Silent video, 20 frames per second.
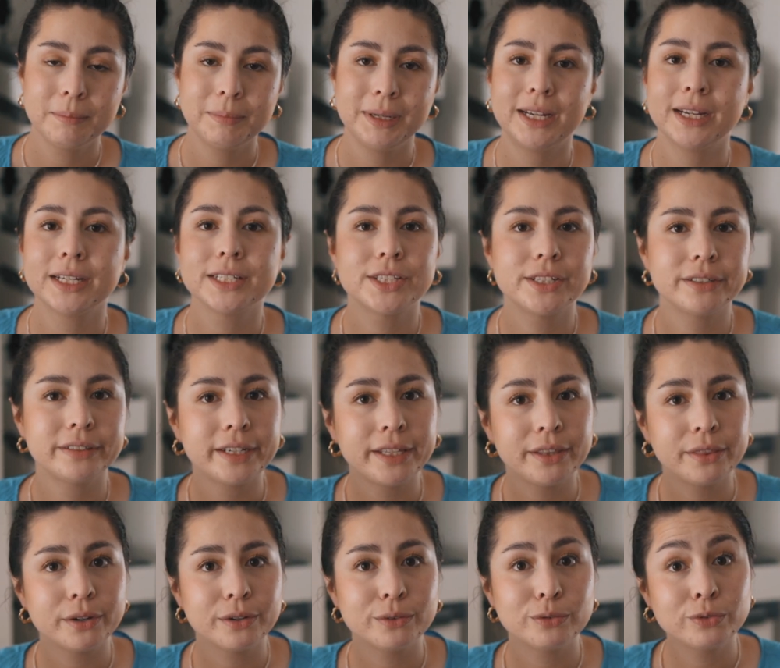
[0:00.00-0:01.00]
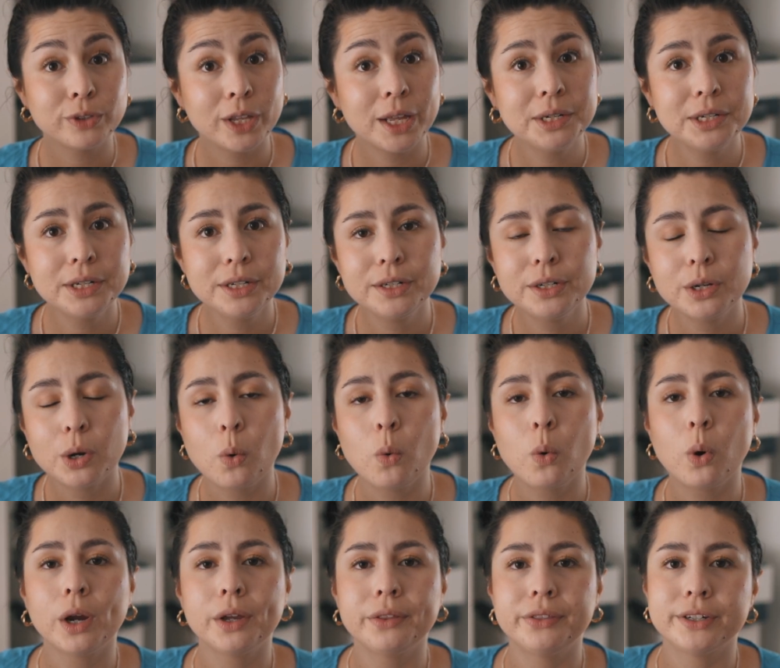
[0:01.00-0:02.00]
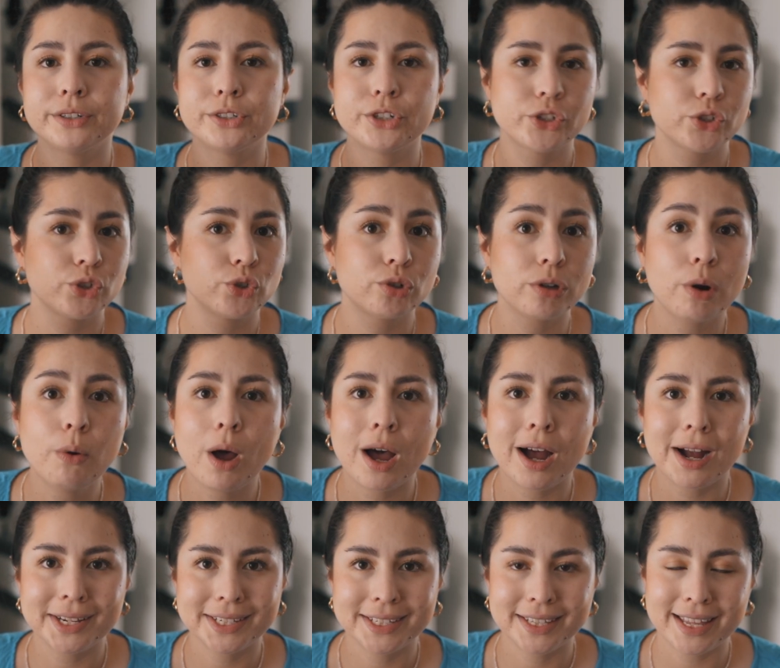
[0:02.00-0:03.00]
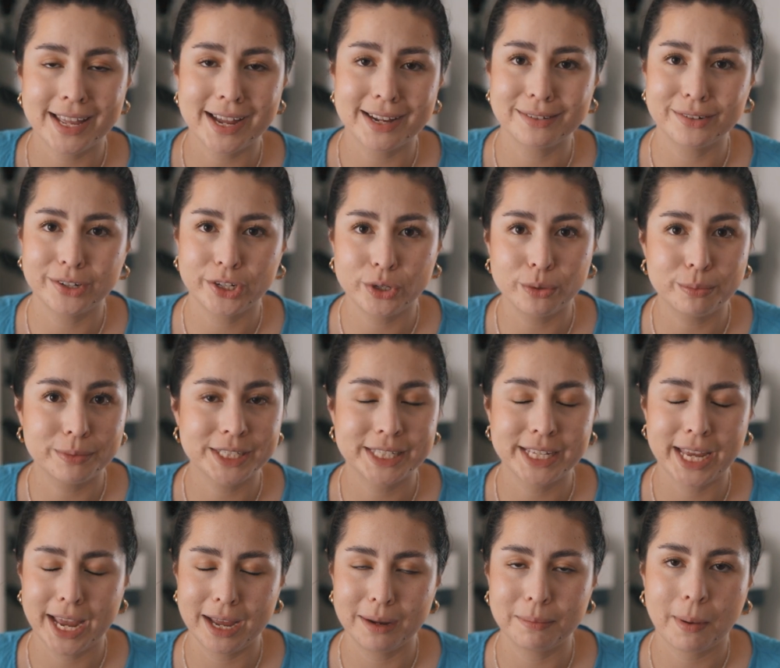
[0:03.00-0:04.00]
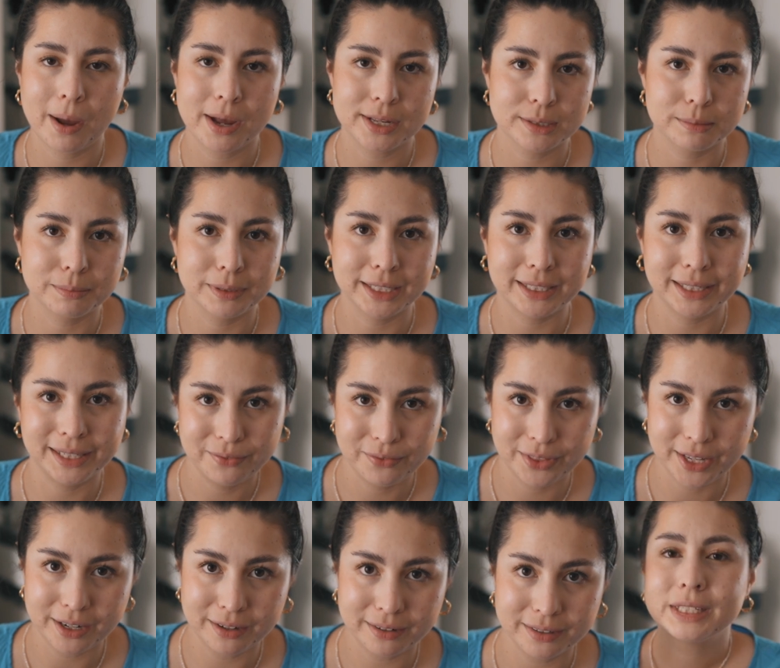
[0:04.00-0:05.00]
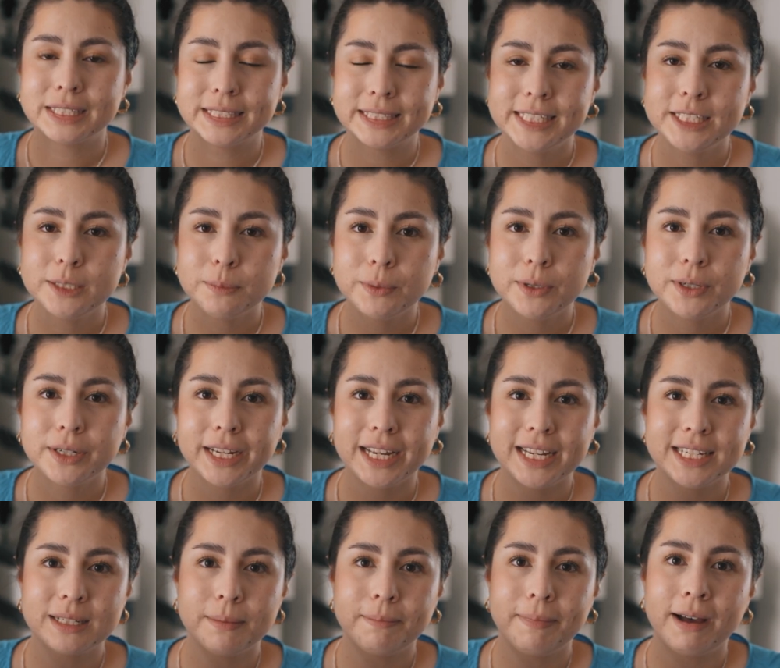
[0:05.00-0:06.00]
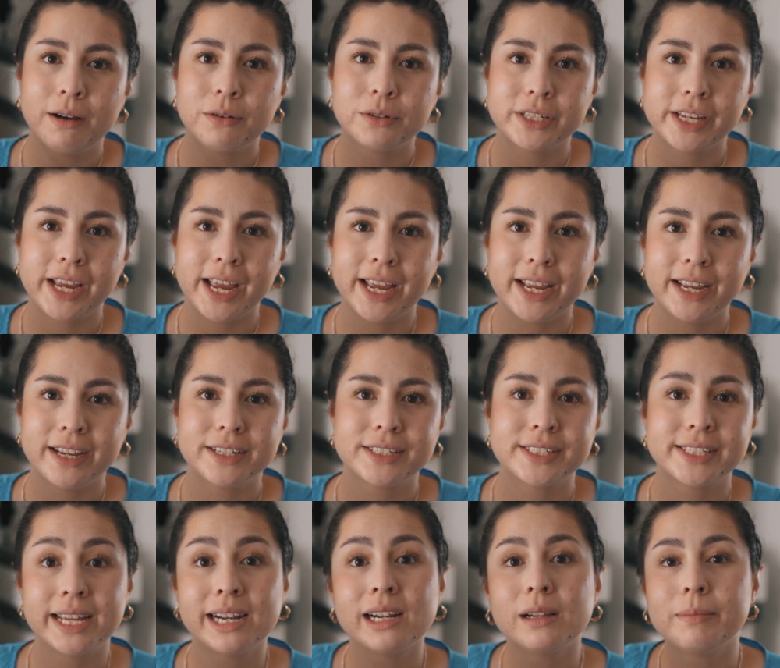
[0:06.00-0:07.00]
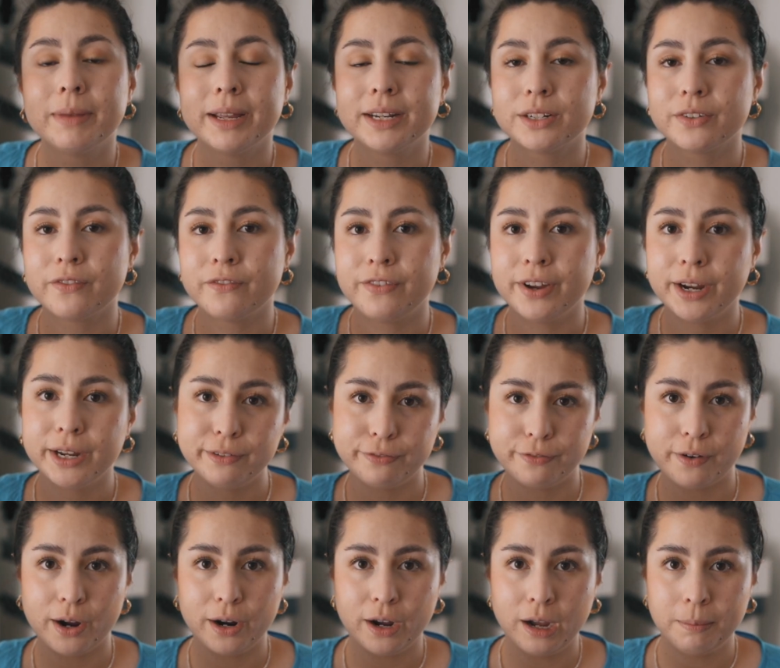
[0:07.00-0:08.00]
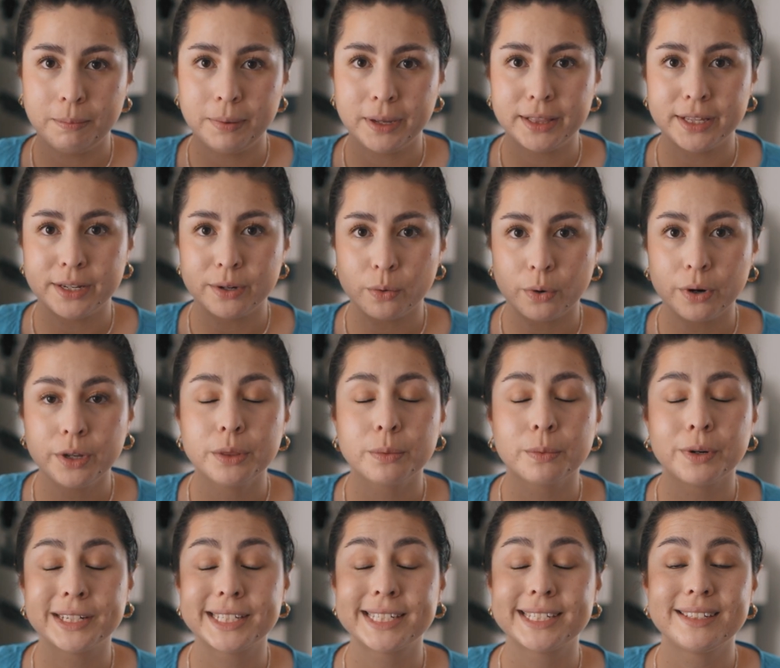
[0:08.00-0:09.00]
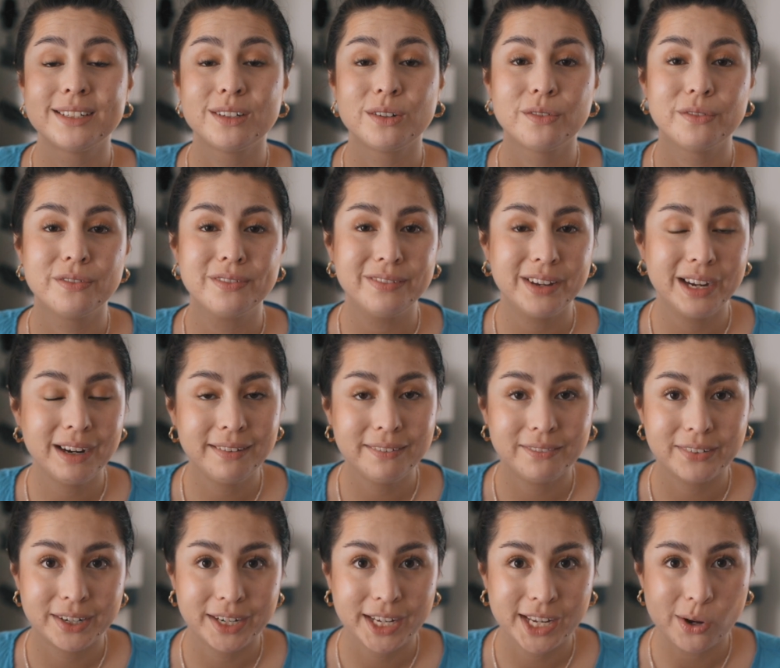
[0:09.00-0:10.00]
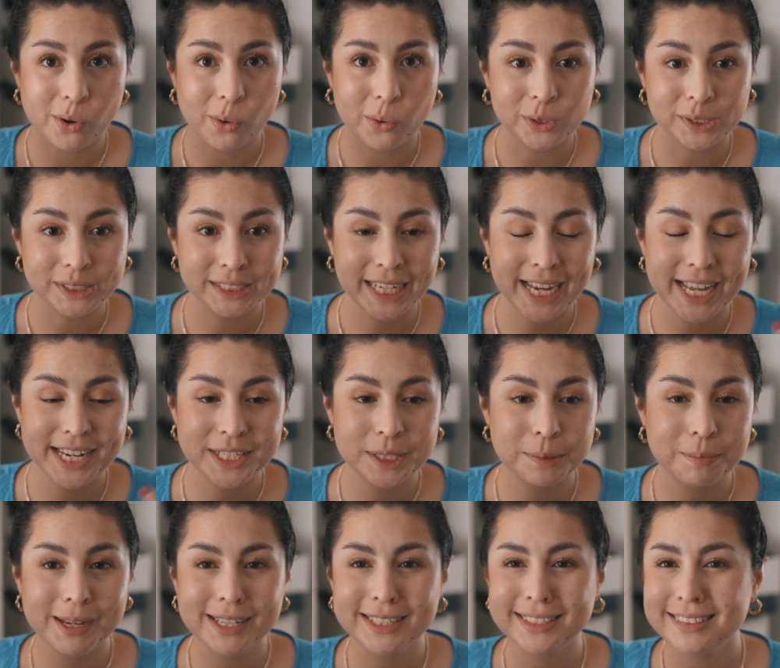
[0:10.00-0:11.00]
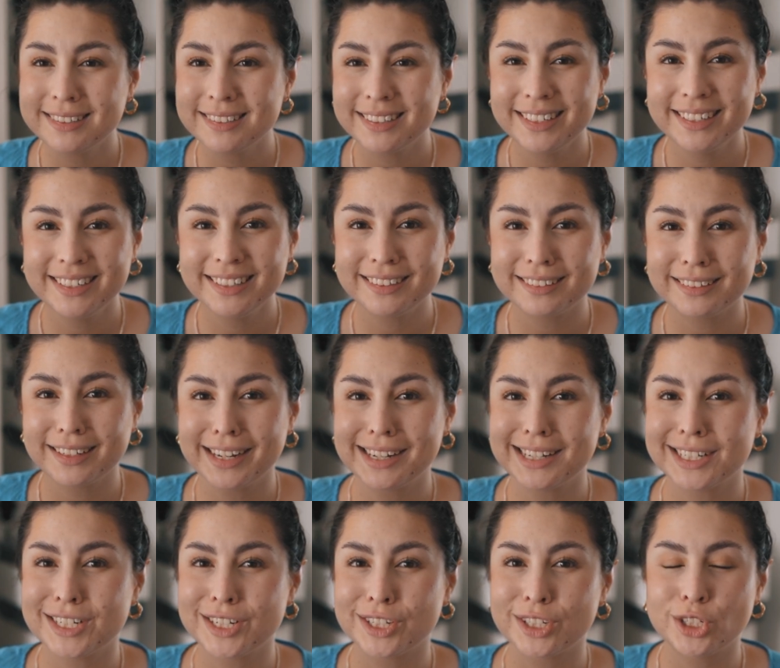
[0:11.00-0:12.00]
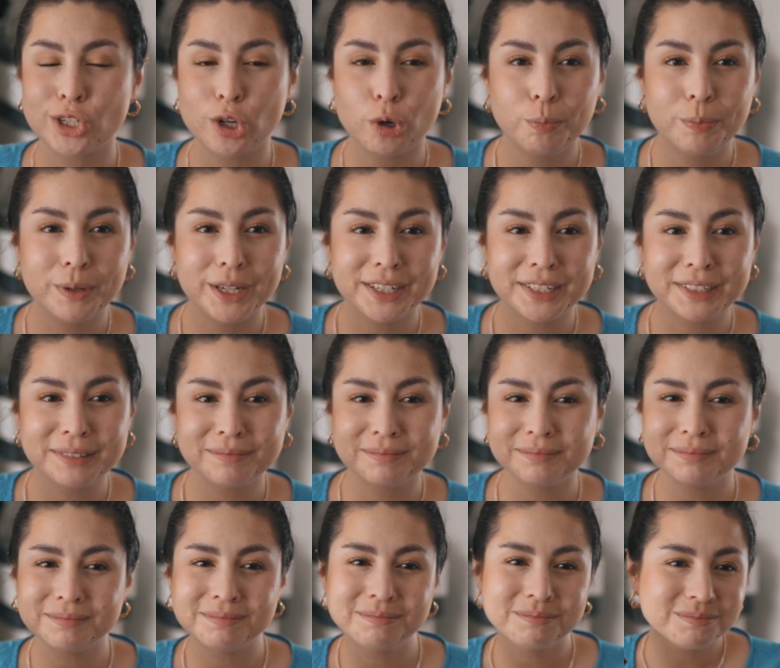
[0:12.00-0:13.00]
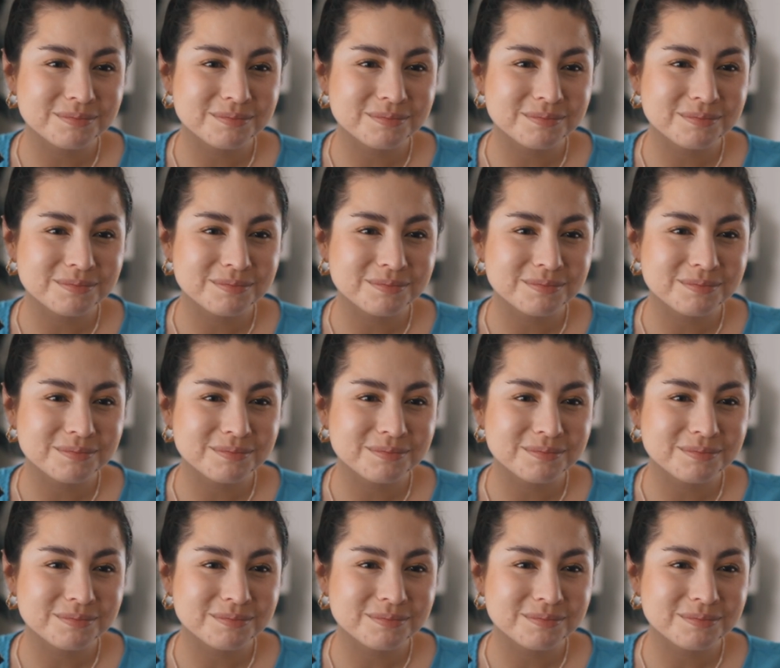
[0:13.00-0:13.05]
because they're either flooded or they're just so hot that humans can't possibly live there. This book is about a settlement very far up in the north where it's still very, very cold, and it's basically like a dystopian